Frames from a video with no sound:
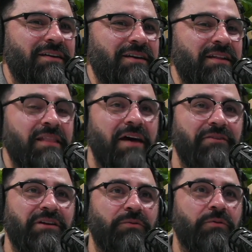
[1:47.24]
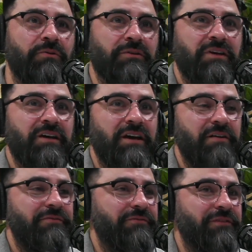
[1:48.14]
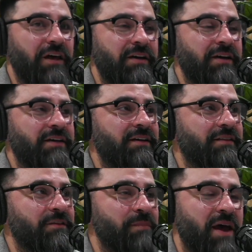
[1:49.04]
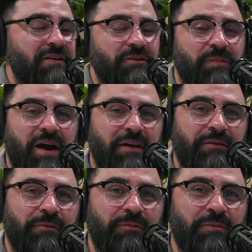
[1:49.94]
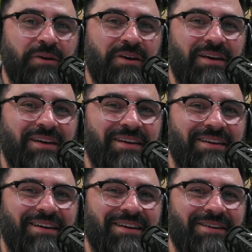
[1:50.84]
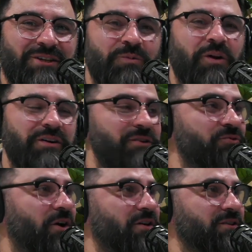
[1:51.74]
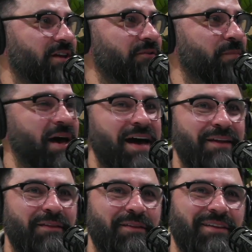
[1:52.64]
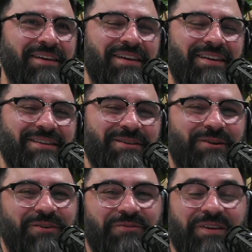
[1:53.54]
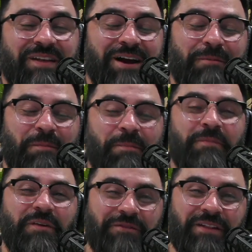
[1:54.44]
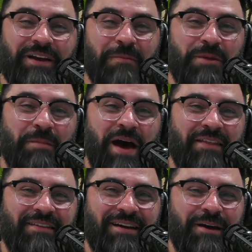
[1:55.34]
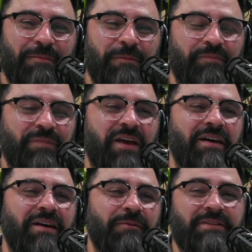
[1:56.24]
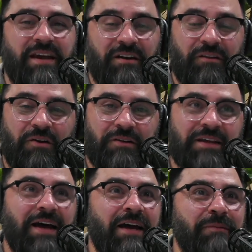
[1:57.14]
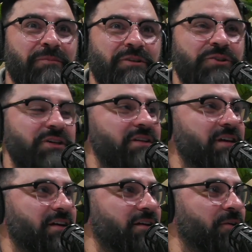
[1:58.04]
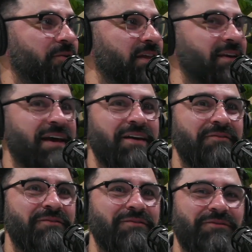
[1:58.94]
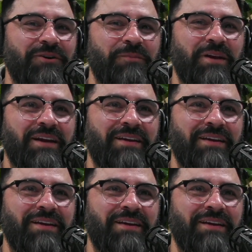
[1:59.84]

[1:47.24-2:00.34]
11-year-old flooded the master bathroom. She wanted to draw herself a bath, started filling up the bathtub. It was taking a long time, so she decided to go lay down for a minute